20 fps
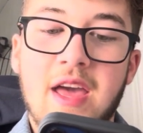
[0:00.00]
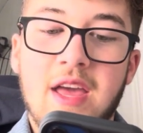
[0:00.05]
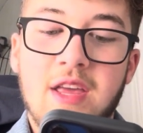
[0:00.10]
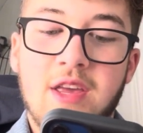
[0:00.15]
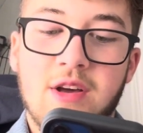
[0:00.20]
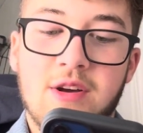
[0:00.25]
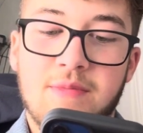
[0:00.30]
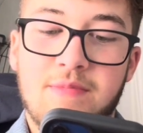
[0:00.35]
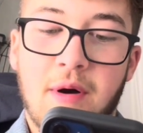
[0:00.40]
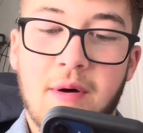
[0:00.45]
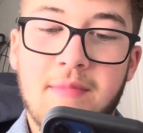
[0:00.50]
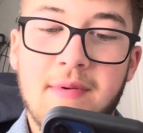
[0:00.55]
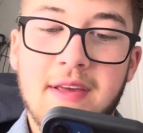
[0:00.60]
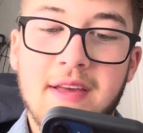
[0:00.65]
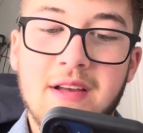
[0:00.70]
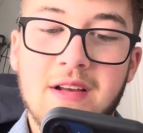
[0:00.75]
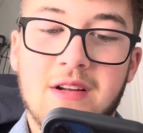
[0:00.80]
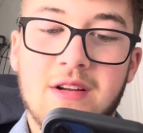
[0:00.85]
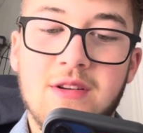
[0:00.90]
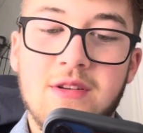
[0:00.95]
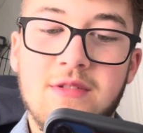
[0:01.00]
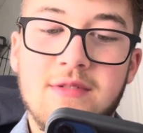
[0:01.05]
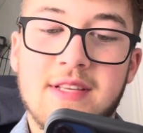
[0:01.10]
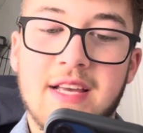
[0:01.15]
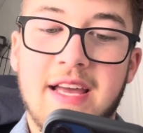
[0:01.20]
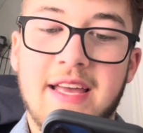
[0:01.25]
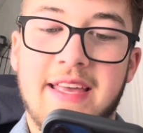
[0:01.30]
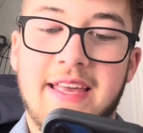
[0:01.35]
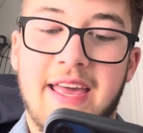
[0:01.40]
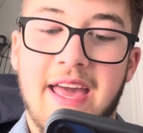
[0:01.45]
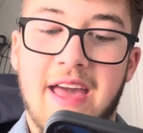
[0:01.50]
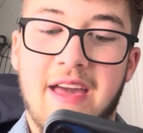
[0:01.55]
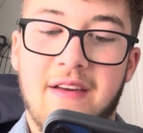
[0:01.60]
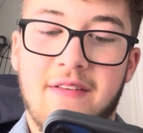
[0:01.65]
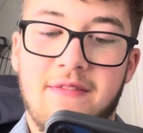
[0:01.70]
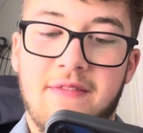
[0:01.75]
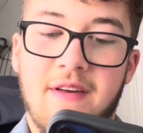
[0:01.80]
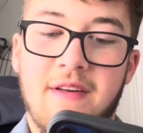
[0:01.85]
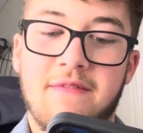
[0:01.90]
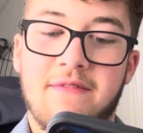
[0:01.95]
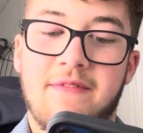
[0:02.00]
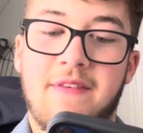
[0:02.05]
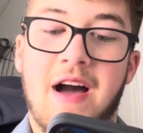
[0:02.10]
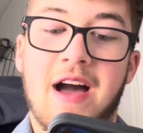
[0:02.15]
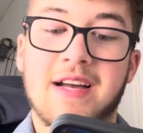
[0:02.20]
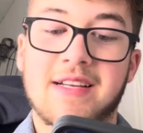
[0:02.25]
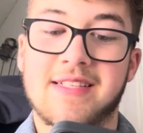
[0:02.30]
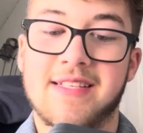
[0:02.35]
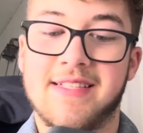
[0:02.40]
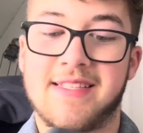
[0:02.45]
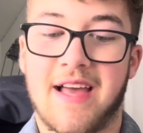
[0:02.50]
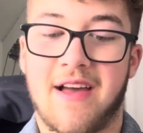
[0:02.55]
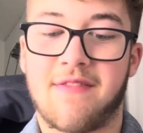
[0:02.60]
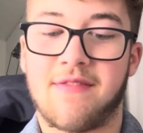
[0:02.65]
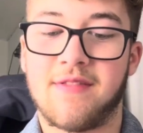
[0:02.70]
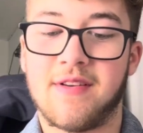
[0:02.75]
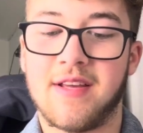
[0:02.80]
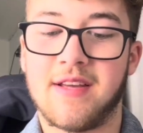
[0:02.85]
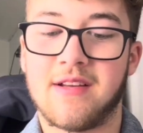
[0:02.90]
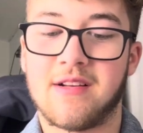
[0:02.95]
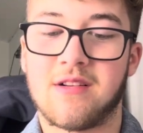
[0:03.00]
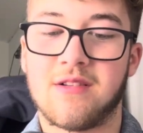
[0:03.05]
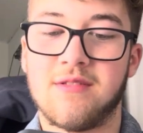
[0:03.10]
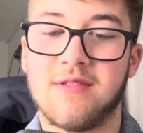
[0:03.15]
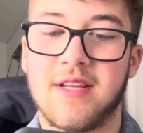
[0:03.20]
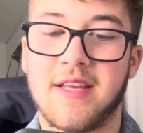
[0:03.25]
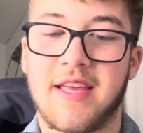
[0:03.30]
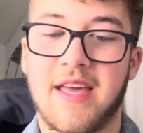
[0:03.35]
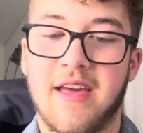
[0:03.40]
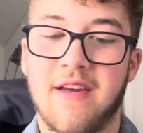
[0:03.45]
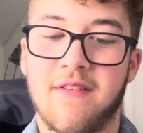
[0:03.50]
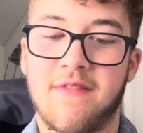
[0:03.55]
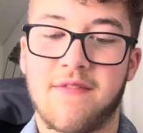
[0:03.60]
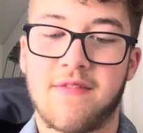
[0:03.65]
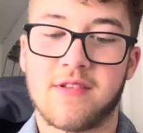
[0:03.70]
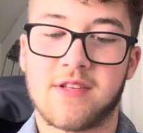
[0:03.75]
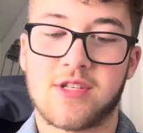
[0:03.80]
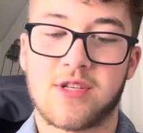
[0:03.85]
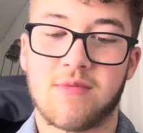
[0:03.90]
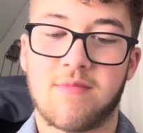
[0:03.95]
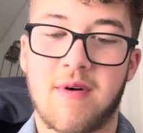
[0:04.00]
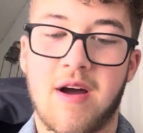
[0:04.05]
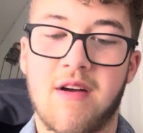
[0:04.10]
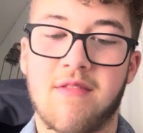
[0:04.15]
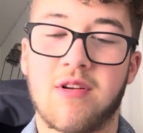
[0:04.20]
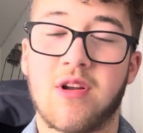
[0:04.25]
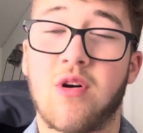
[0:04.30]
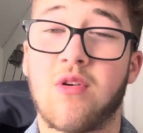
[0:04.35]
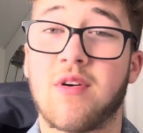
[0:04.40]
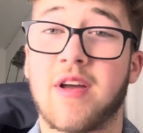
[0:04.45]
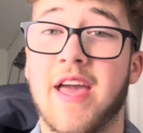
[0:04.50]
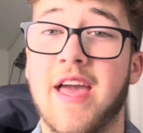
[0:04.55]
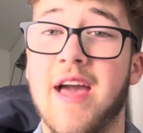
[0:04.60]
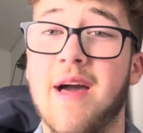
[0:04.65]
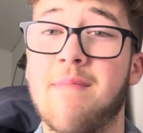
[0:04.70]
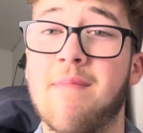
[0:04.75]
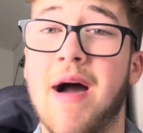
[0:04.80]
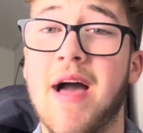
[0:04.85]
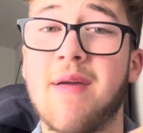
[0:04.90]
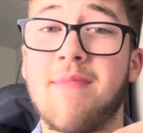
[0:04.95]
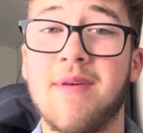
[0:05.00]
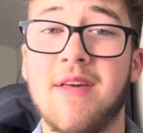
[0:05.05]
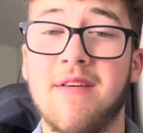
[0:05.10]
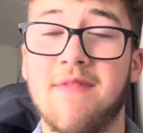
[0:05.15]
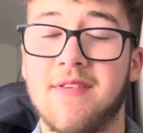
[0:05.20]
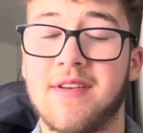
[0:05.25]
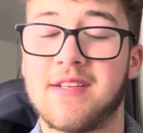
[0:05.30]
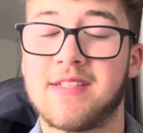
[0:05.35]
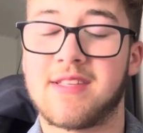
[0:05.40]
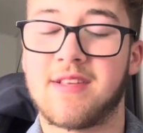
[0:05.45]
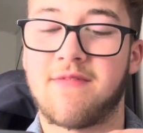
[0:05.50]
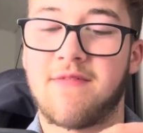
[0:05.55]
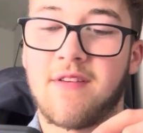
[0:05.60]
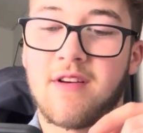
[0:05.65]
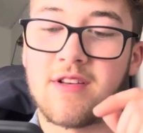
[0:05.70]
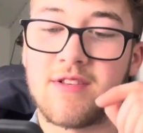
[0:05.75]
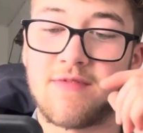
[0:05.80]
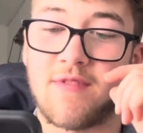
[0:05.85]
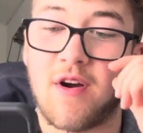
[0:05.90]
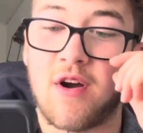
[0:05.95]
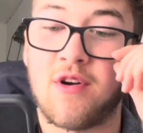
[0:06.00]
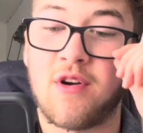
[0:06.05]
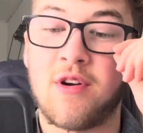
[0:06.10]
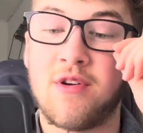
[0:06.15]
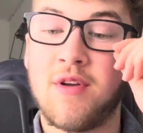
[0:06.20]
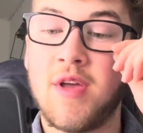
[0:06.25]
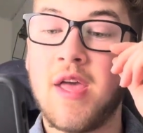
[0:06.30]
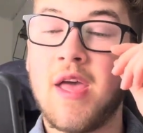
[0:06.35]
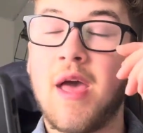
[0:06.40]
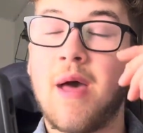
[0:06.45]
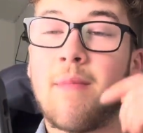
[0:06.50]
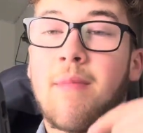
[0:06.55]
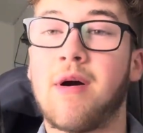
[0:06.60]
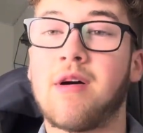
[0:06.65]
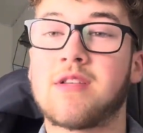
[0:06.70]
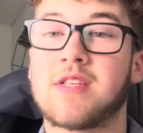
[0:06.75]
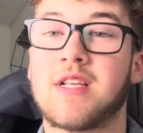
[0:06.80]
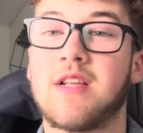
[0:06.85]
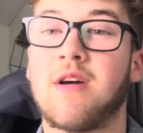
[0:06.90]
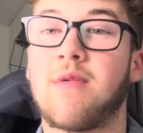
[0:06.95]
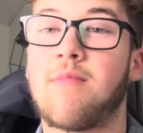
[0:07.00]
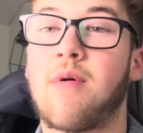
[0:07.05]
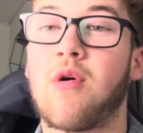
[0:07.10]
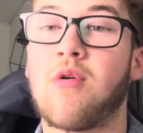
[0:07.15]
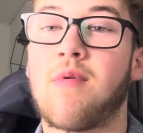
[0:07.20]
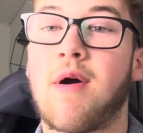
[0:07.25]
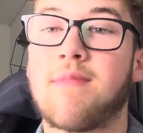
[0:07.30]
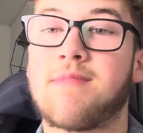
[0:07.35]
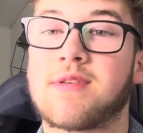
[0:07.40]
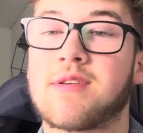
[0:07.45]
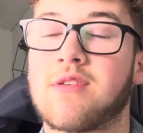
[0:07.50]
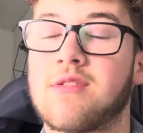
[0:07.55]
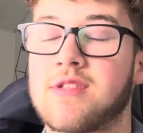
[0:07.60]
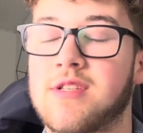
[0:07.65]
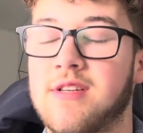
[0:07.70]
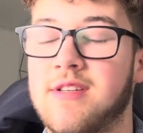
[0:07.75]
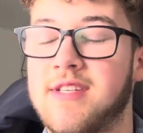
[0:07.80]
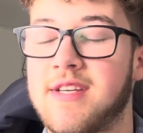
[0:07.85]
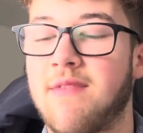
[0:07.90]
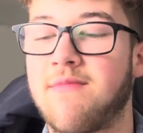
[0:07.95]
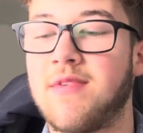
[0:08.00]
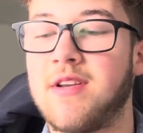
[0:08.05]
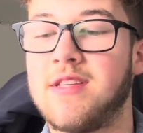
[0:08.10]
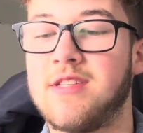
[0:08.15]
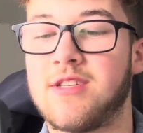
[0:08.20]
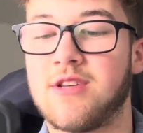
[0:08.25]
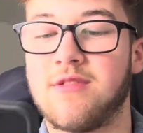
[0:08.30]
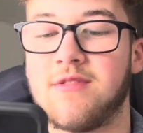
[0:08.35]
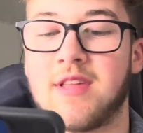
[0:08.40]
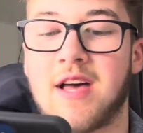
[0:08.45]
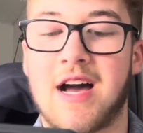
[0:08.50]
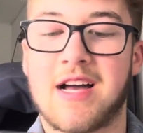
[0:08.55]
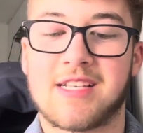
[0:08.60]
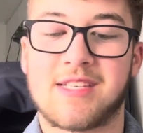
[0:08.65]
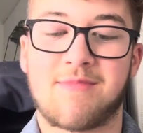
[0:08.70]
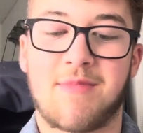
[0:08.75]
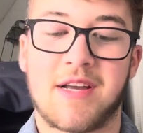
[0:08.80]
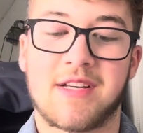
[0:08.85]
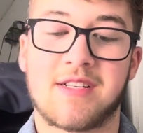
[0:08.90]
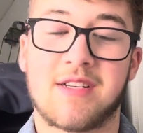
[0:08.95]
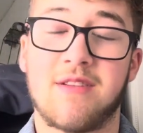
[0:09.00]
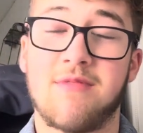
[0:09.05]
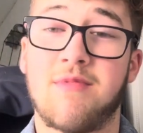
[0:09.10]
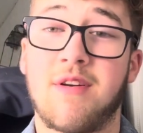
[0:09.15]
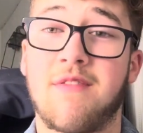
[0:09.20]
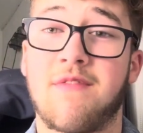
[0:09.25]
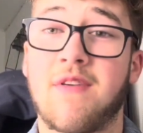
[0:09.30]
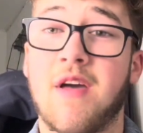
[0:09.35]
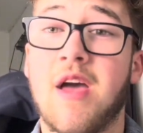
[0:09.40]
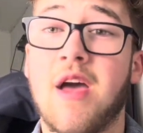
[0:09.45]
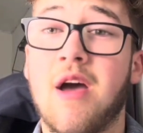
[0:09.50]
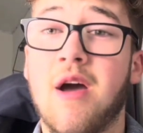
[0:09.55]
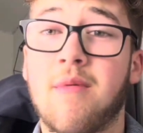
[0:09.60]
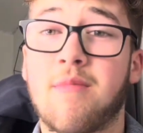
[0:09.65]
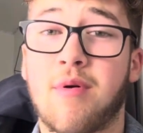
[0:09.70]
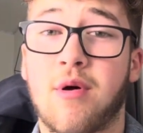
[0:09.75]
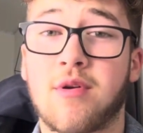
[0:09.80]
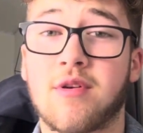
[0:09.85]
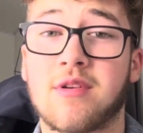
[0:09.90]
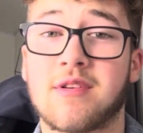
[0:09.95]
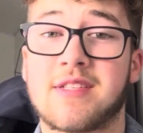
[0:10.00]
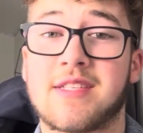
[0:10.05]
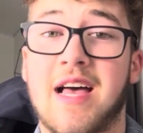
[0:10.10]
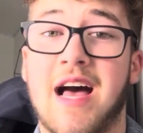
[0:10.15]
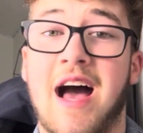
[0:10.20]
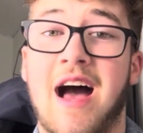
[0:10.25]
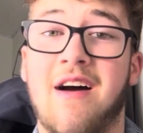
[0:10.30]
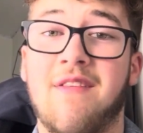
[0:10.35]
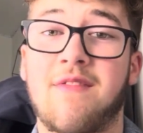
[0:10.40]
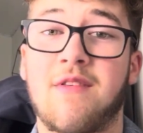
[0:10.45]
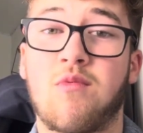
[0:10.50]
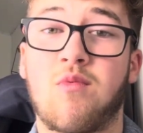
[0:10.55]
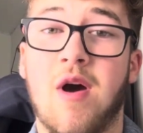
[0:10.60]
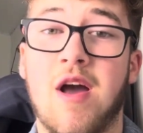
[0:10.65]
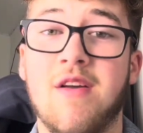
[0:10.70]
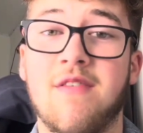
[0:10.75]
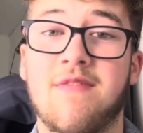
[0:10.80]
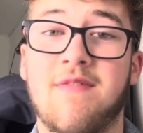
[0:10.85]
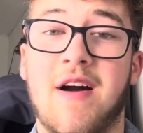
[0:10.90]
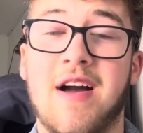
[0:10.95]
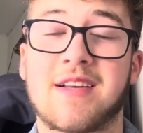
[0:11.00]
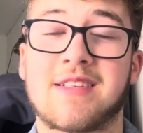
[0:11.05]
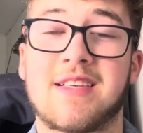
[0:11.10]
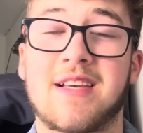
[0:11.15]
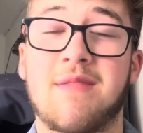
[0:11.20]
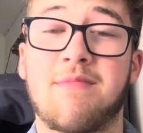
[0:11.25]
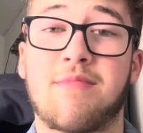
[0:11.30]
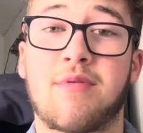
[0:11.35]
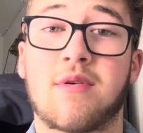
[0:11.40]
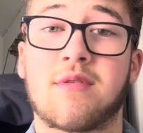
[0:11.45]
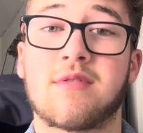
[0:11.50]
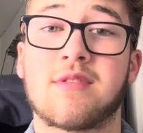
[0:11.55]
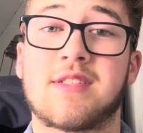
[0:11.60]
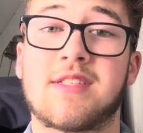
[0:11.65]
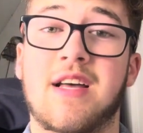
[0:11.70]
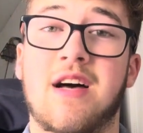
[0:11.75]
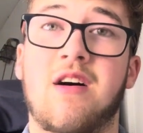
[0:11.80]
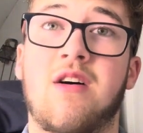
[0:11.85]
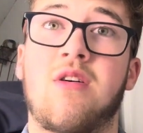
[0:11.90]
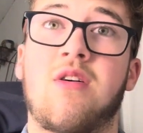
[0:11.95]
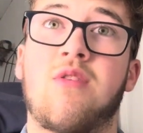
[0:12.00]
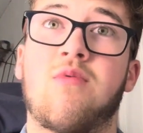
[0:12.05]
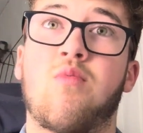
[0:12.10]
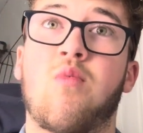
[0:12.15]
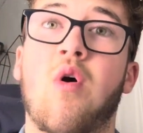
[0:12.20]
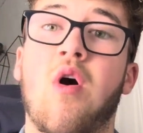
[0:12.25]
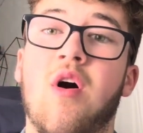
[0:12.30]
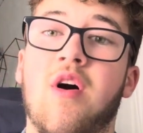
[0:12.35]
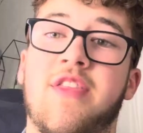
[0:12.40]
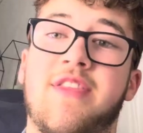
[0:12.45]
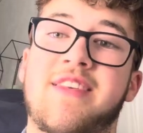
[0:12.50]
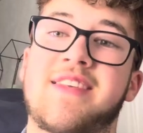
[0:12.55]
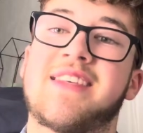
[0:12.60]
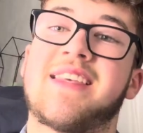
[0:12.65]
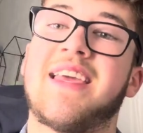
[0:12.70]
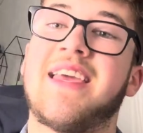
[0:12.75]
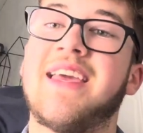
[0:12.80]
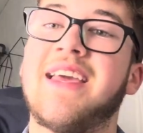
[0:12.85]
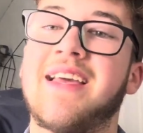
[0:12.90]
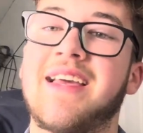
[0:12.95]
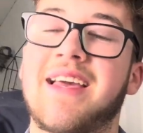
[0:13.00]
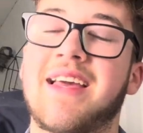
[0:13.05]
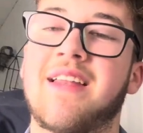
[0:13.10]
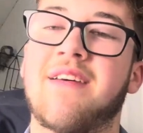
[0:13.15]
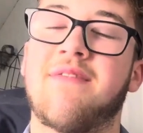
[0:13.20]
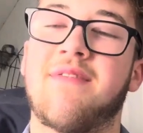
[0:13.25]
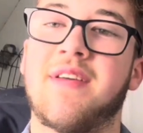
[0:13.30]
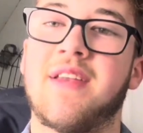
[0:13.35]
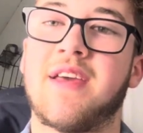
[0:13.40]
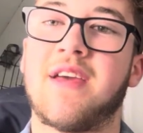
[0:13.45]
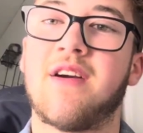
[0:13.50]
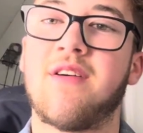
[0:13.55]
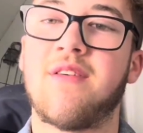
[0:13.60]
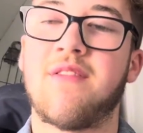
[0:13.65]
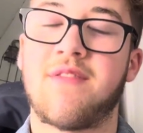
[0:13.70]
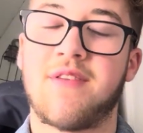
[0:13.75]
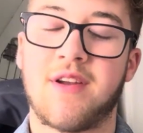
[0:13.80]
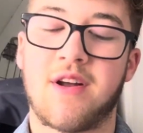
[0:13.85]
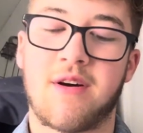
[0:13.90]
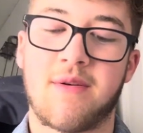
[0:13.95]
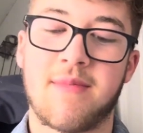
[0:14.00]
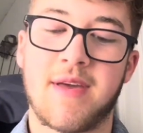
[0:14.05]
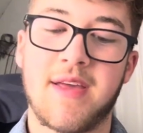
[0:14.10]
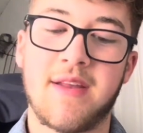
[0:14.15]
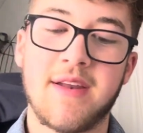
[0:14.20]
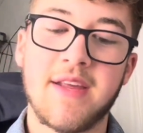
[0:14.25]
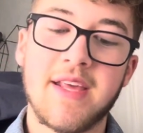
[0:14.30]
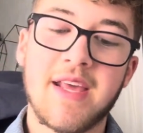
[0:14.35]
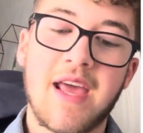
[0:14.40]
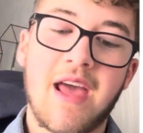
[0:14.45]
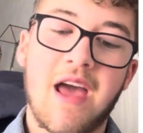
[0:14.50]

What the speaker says: You could probably include a GIF. In fact, definitely include a GIF somewhere along here, maybe even as the first photo. Personally, on my websites, I generally do that, especially with products that have a wave factor and products that are worth seeing in a video, if you know what I mean.